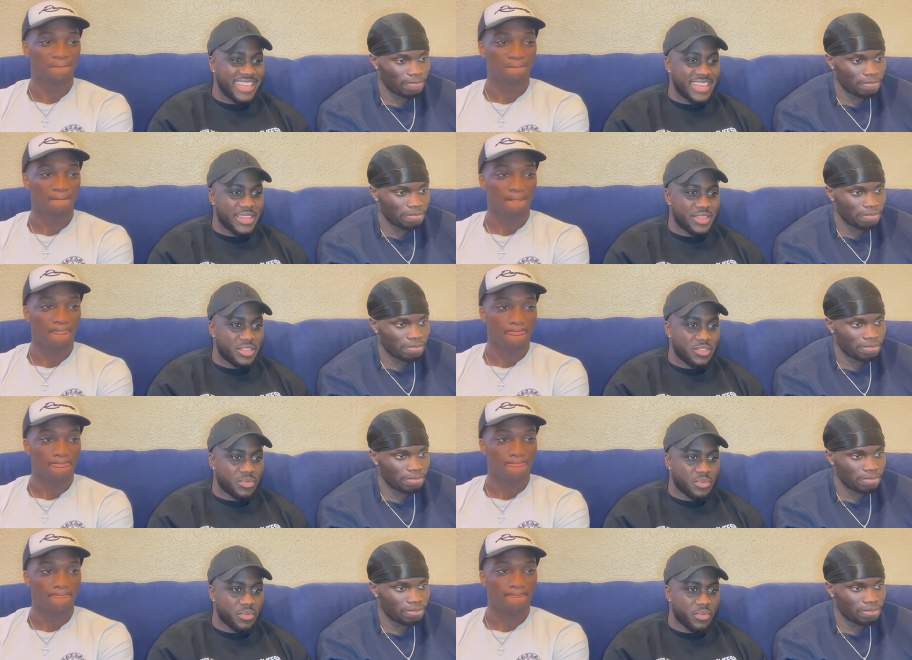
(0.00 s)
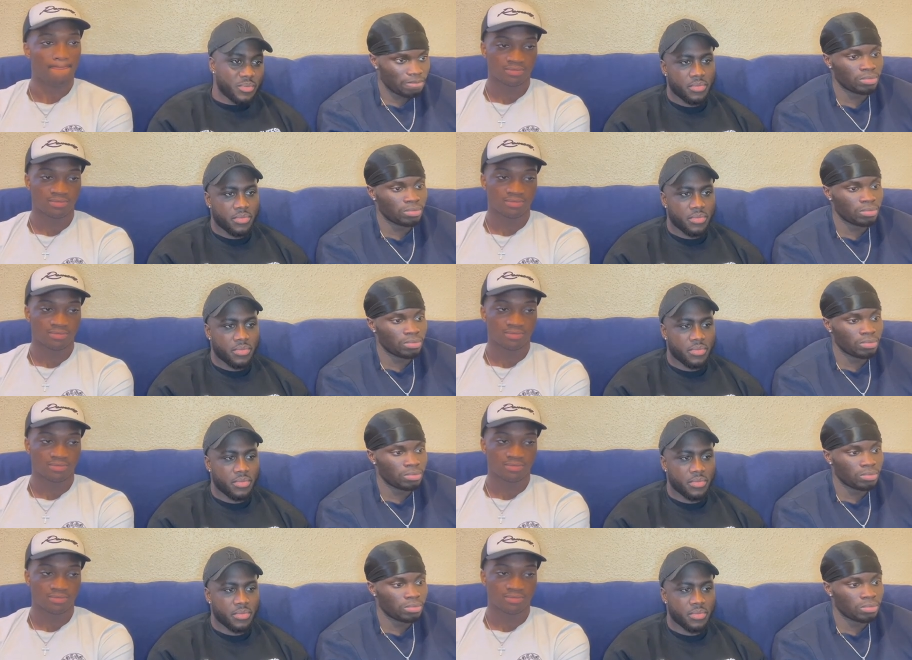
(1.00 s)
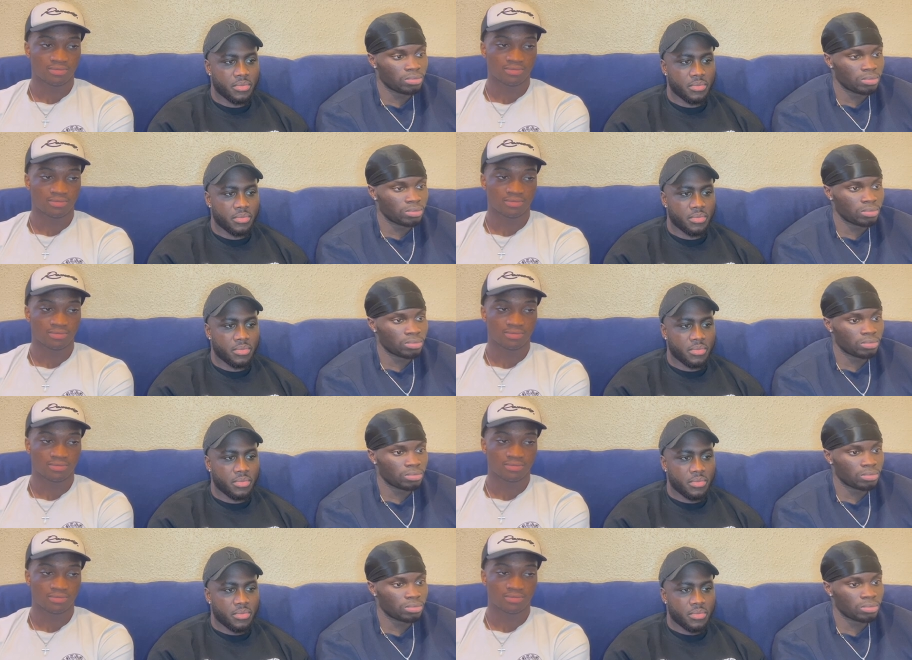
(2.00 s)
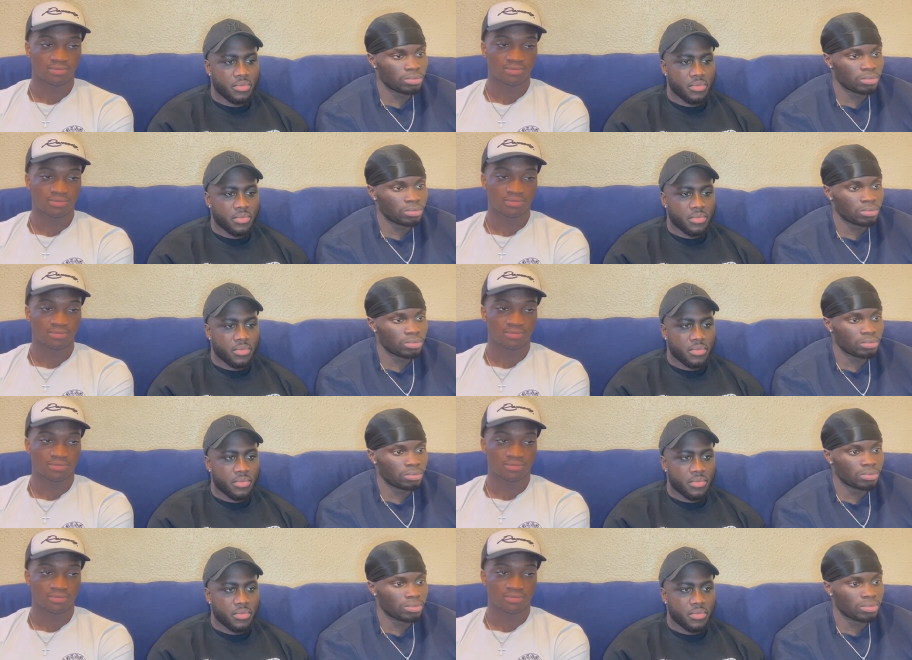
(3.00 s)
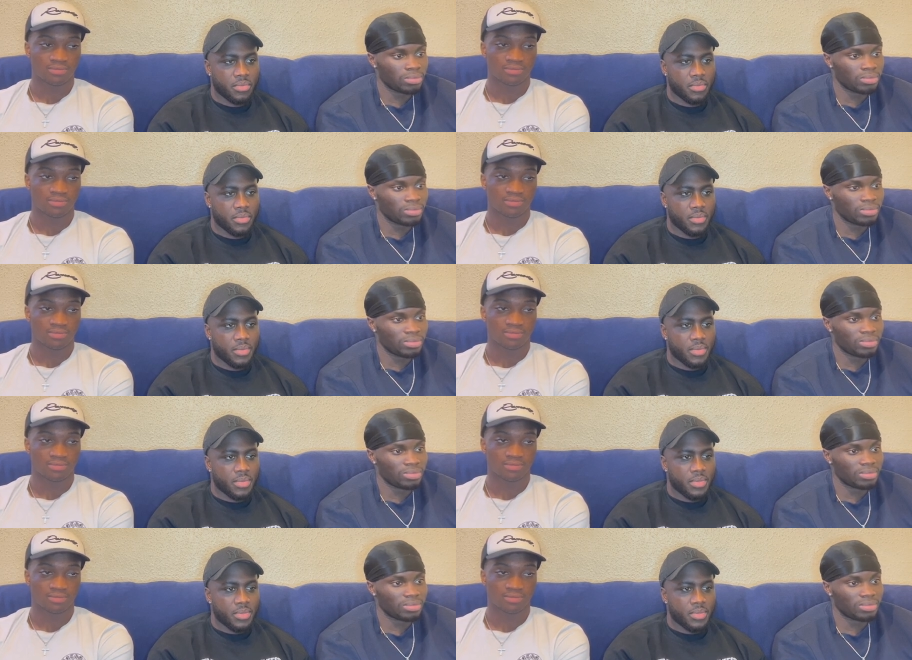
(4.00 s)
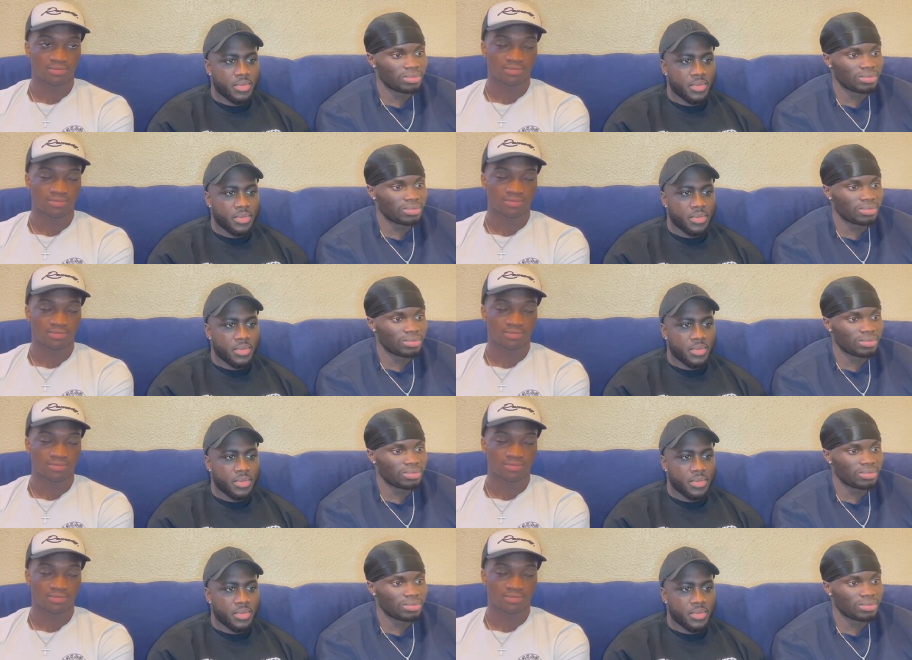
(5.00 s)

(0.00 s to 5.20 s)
Nobody speaks.